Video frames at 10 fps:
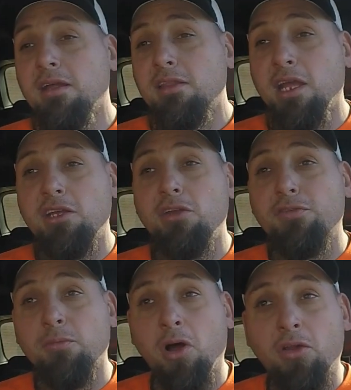Thank you
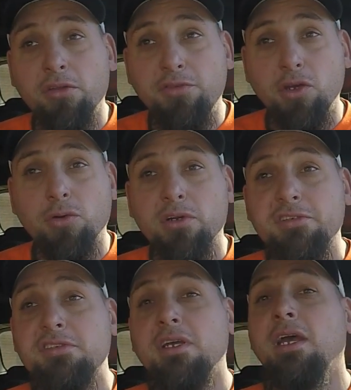from all the
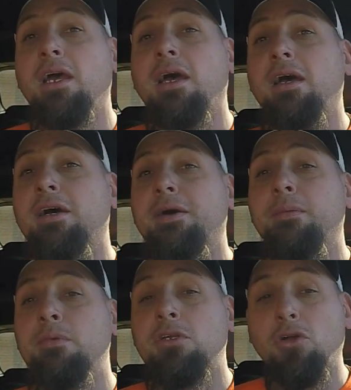viewers.
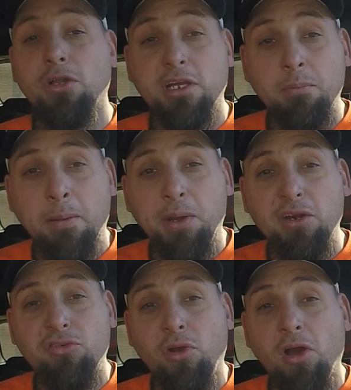Go look at my
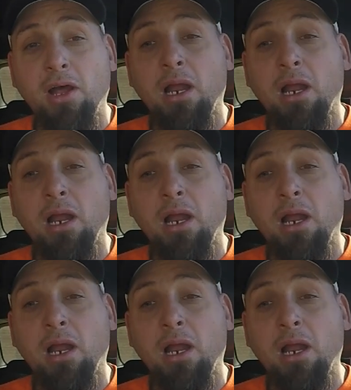Patreon.